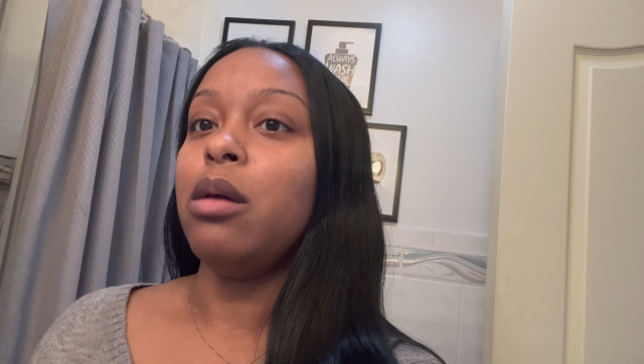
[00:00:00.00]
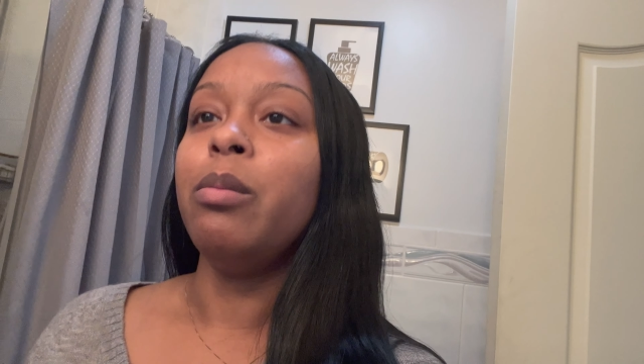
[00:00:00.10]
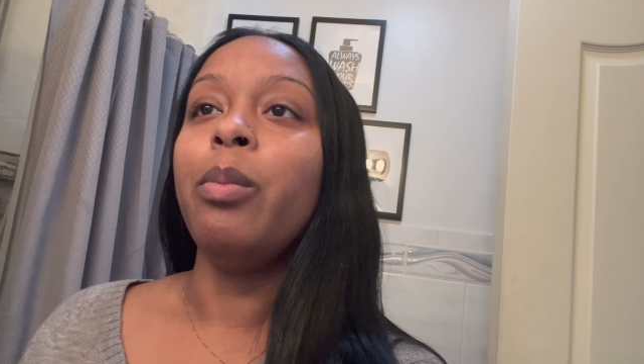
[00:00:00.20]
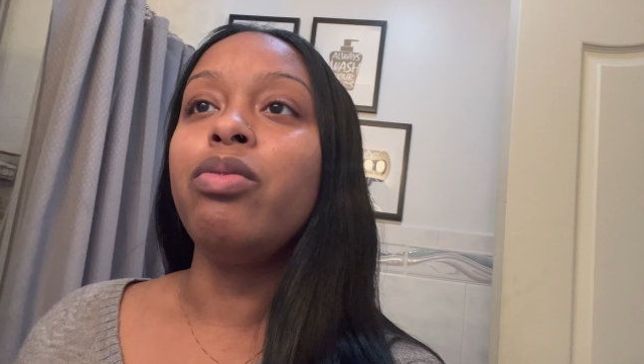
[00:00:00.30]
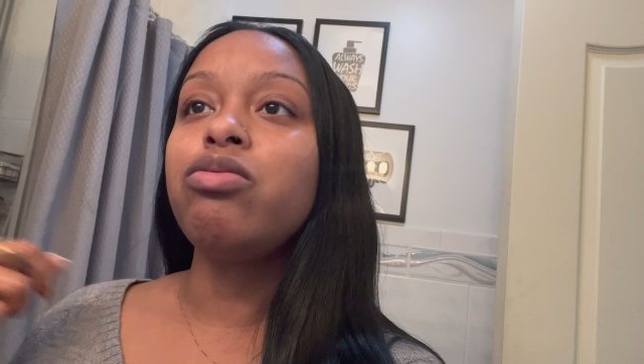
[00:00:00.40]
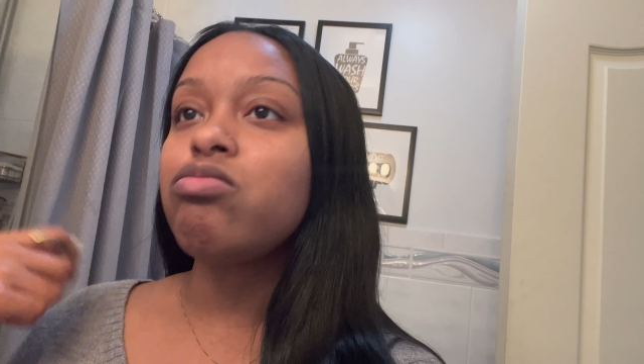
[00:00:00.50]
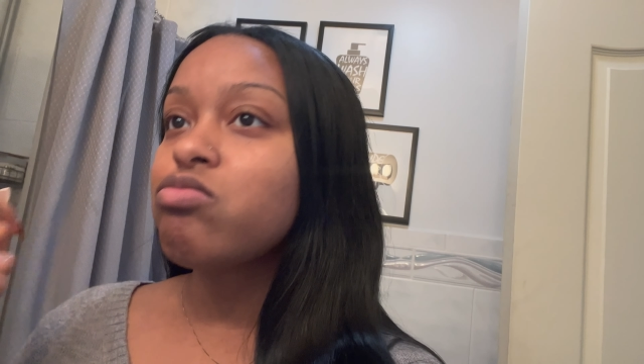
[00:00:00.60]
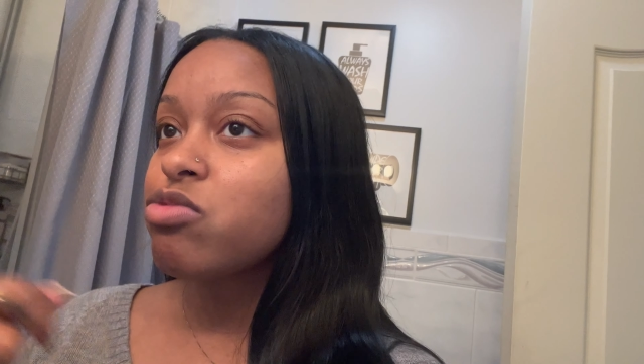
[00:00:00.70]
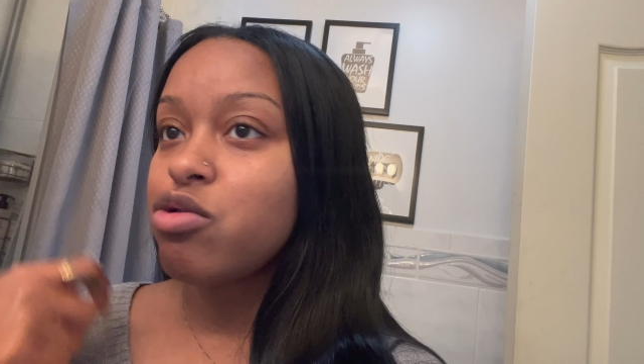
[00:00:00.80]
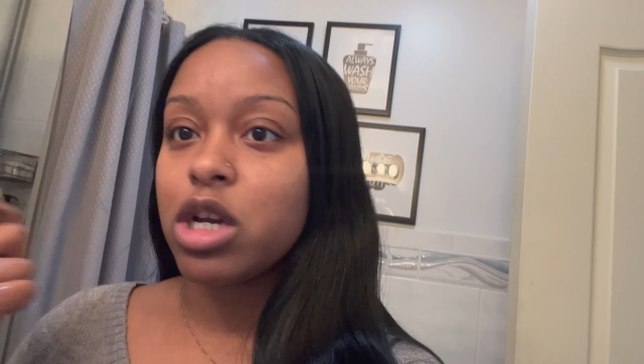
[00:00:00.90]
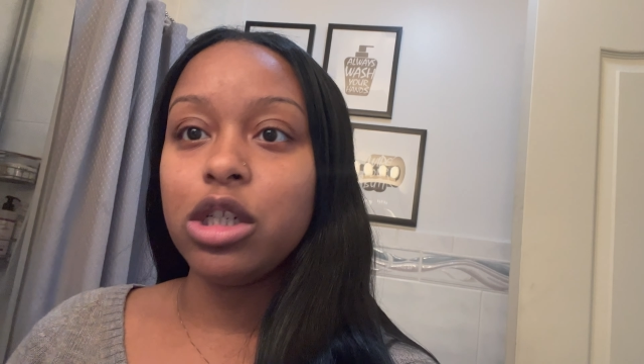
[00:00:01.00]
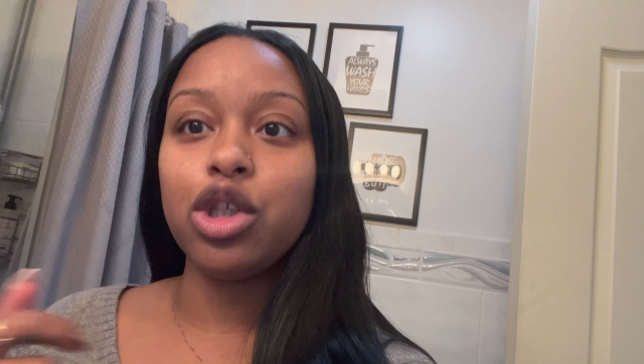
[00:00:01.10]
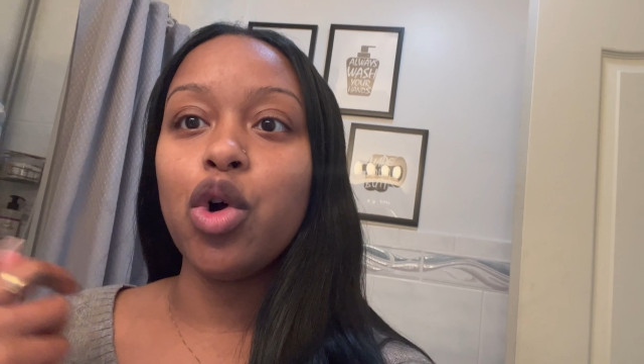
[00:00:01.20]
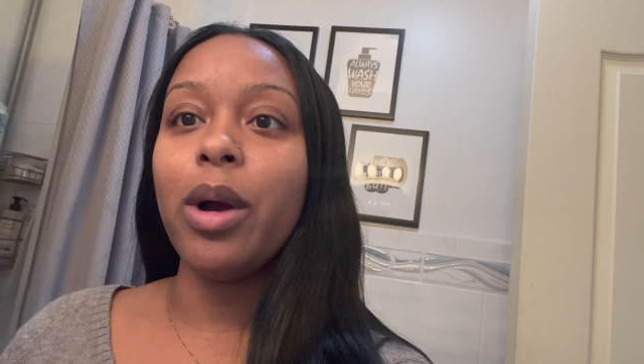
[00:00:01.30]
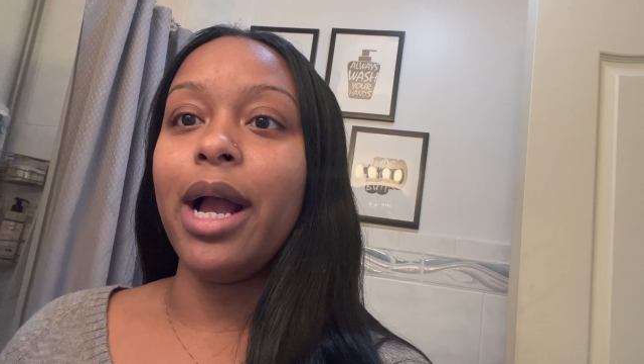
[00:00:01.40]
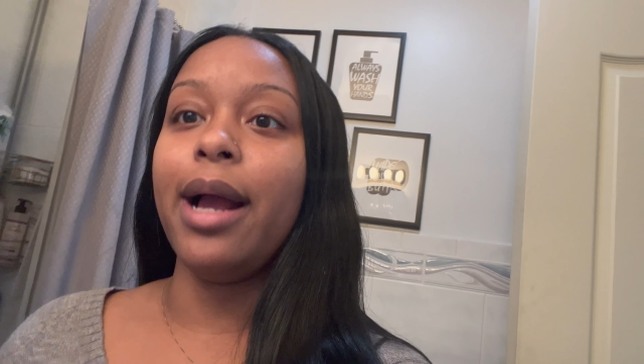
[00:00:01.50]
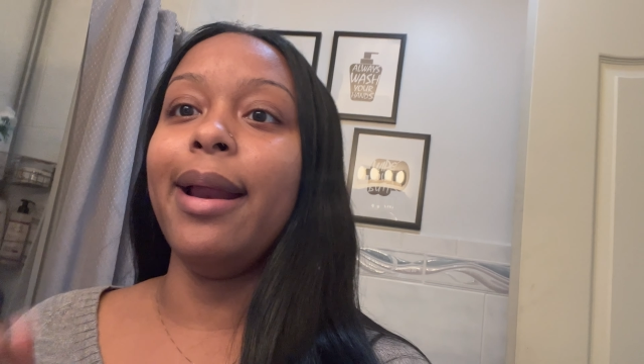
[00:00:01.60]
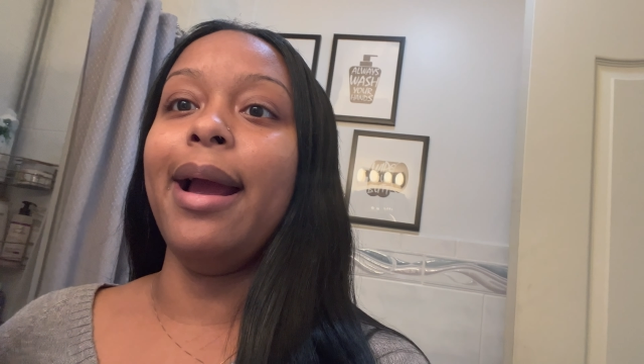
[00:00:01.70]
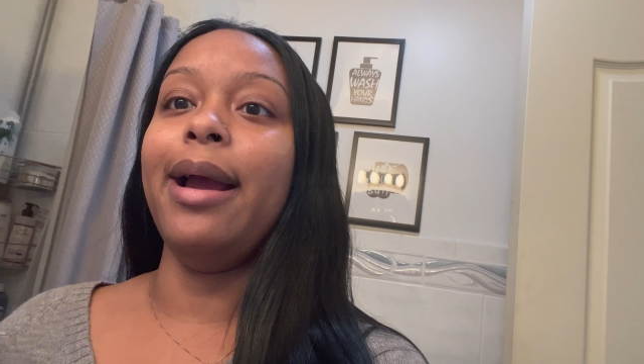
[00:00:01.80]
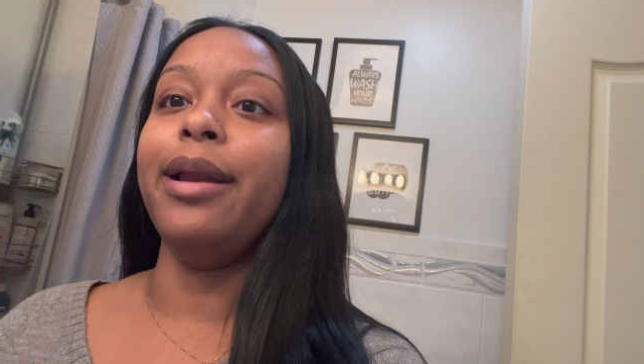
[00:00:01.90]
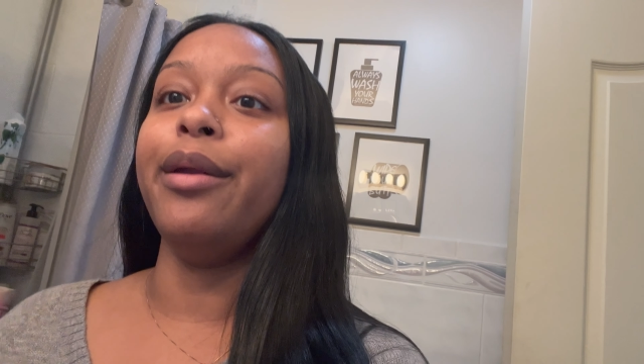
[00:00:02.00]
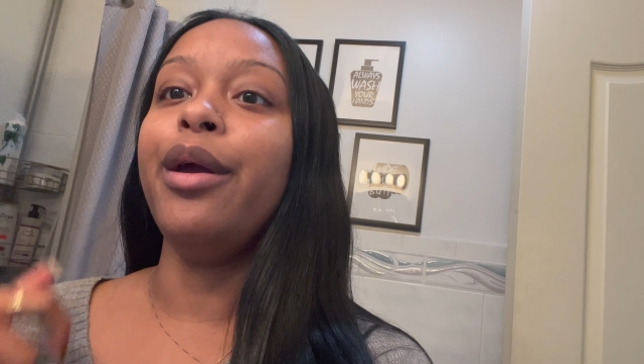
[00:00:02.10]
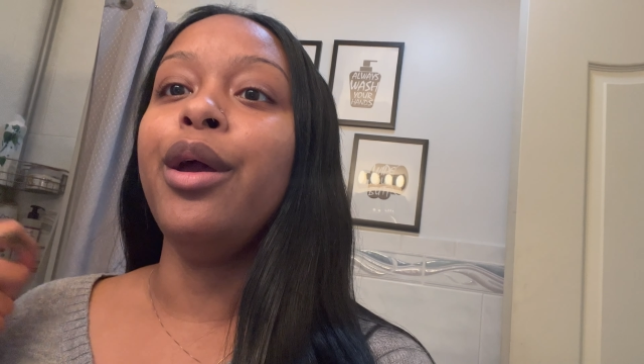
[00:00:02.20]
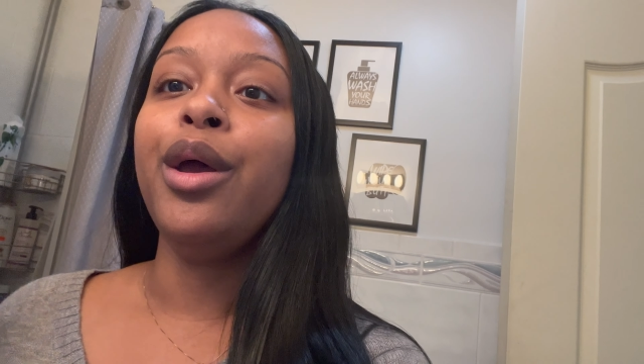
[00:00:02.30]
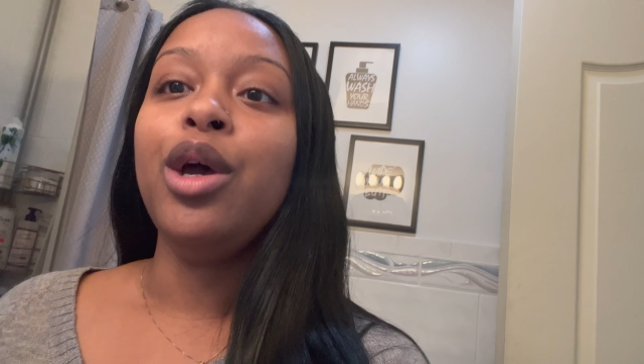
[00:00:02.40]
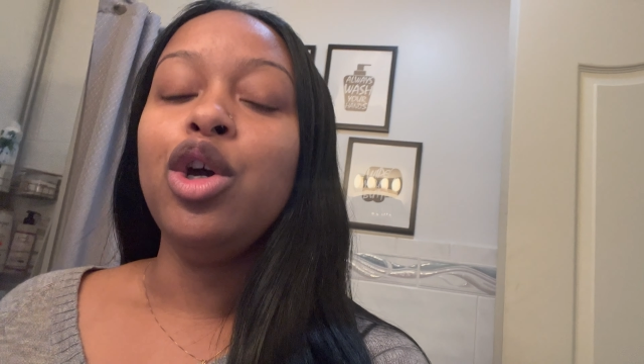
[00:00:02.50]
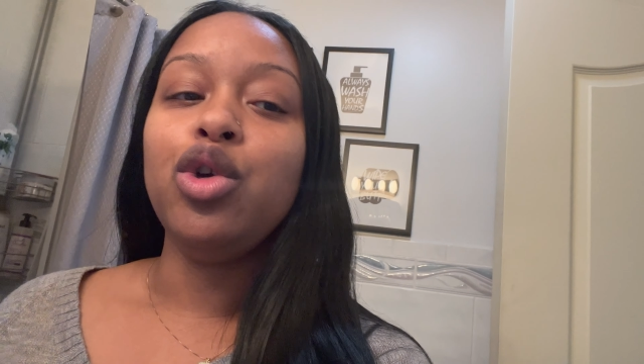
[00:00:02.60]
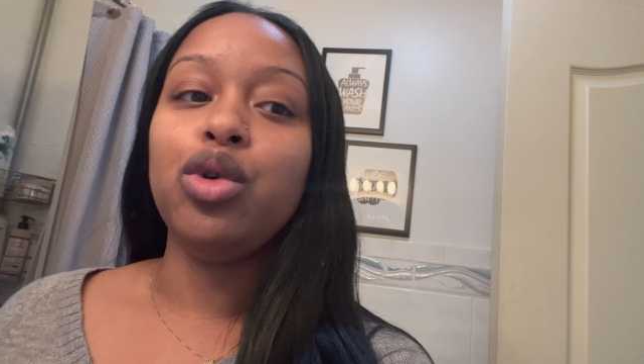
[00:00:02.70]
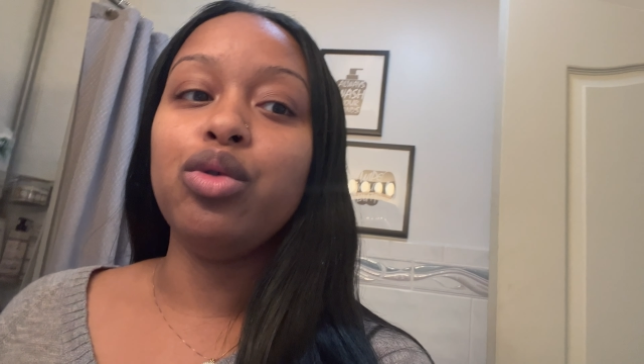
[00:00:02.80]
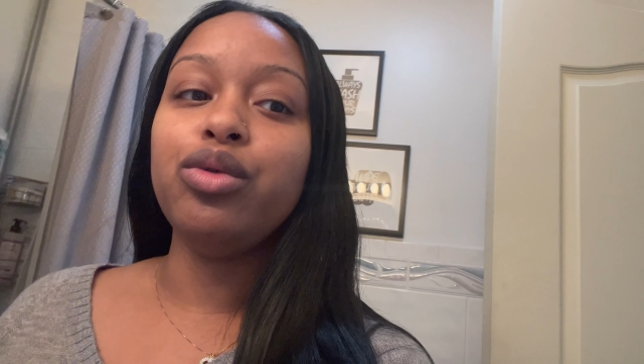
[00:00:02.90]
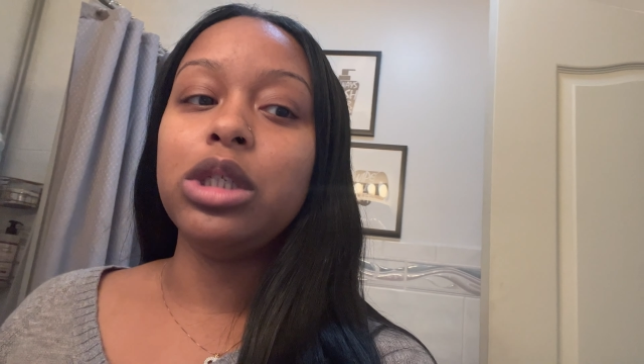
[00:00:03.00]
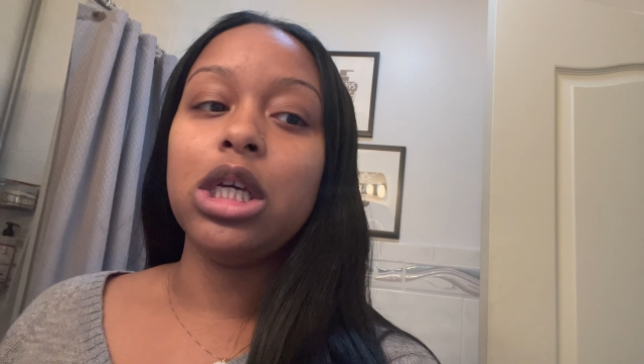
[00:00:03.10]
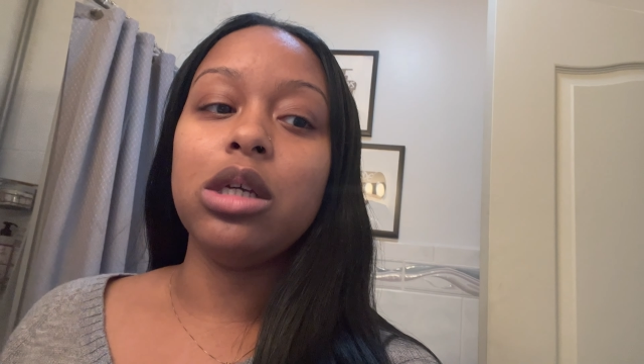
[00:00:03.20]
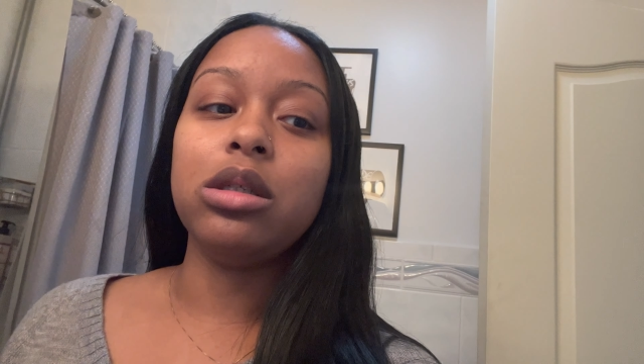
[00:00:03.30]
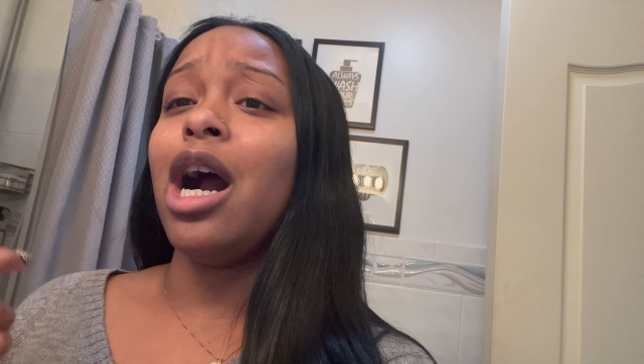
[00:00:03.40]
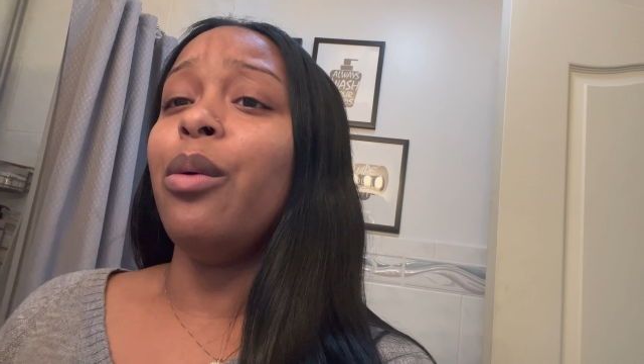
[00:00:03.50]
you can just go ahead and use it.